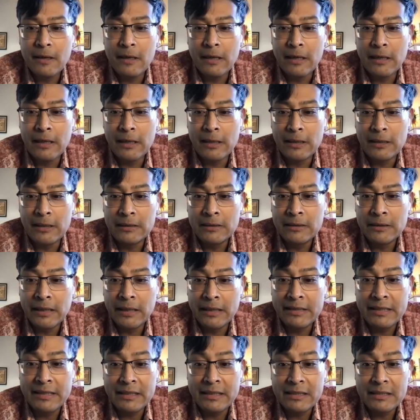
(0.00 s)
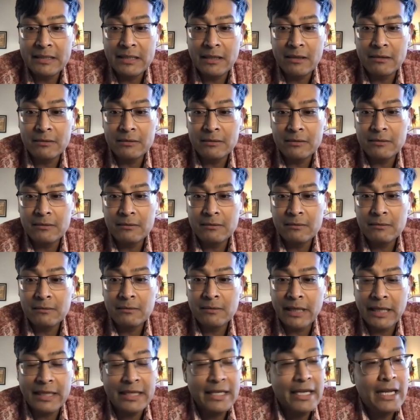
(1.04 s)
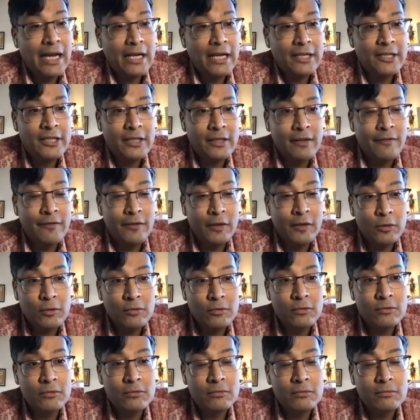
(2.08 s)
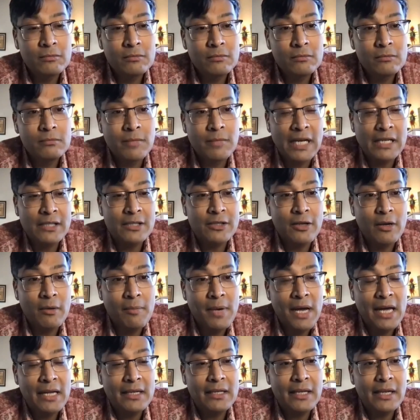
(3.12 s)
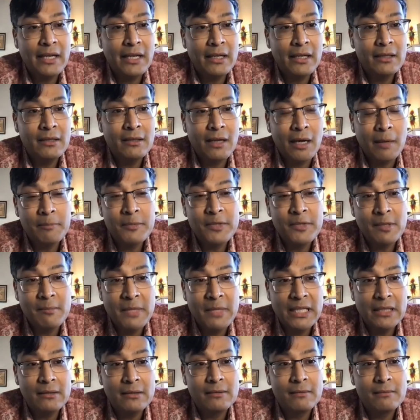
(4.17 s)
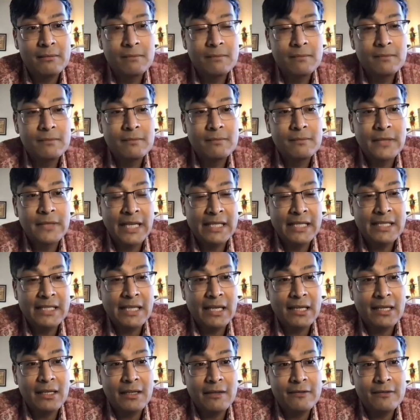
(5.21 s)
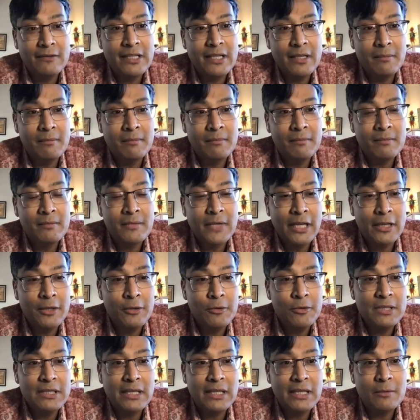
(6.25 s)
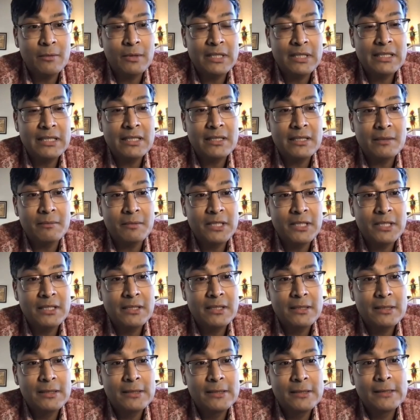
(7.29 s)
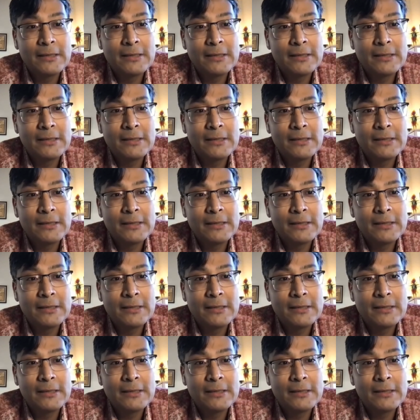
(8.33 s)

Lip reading: It turns out that he actually flew Basde Opande up to meet the executive team at Hughes Network Systems.